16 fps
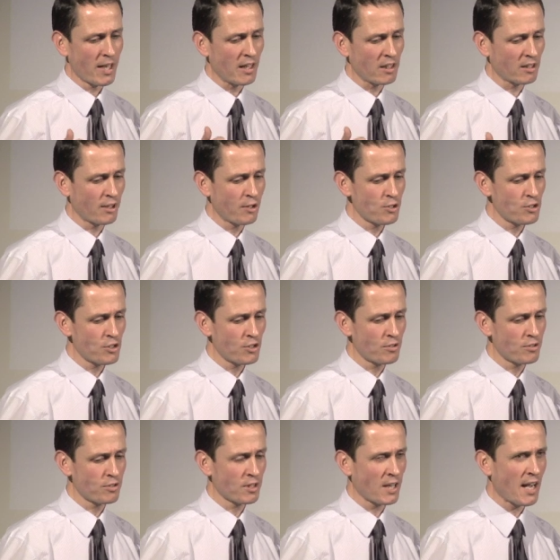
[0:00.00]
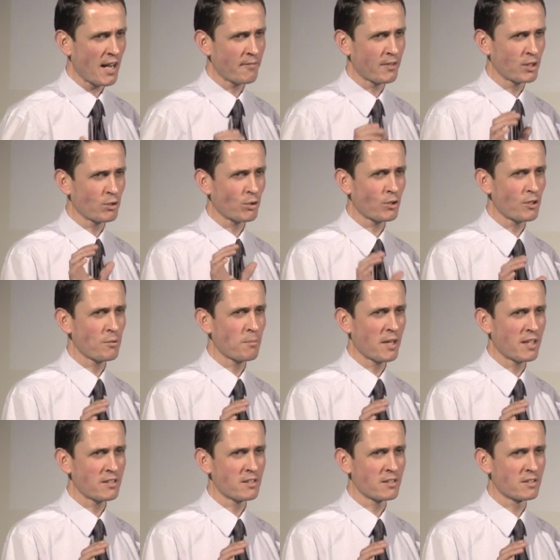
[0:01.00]
allows you to have a
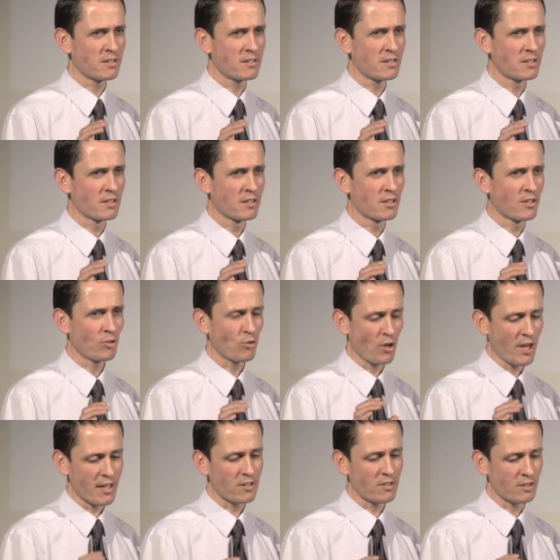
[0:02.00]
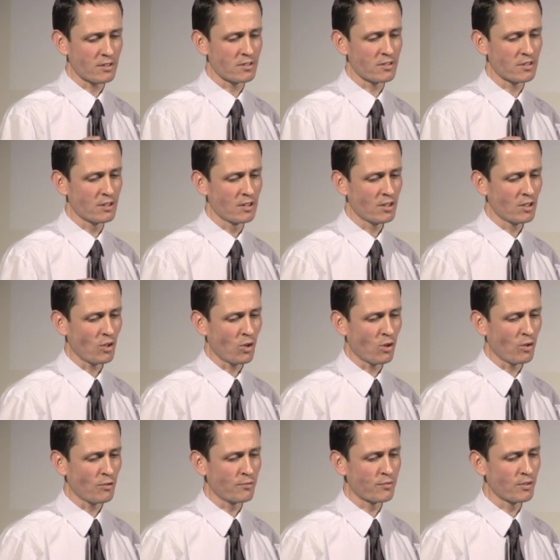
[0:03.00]
documented record
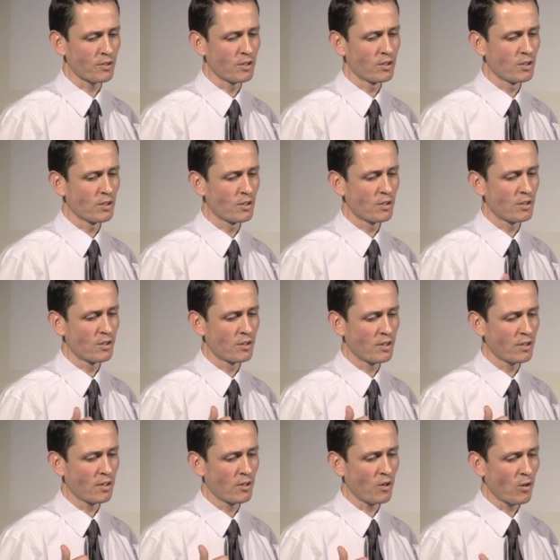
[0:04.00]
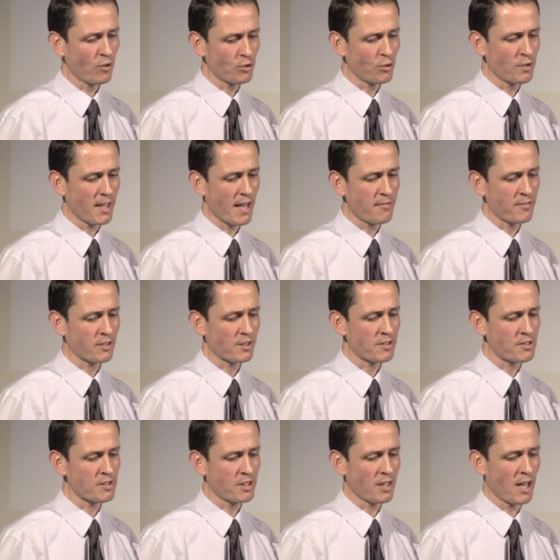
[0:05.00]
of ongoing
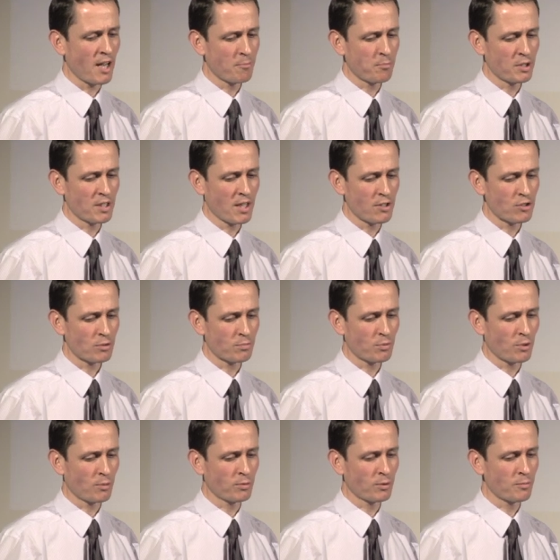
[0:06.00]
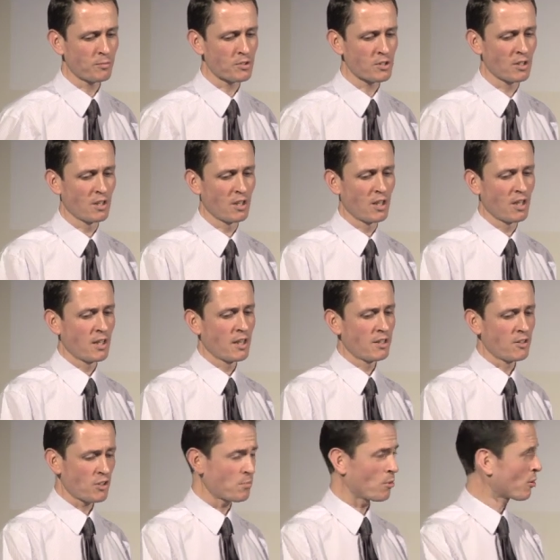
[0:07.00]
efficacy and potential problems. Now, the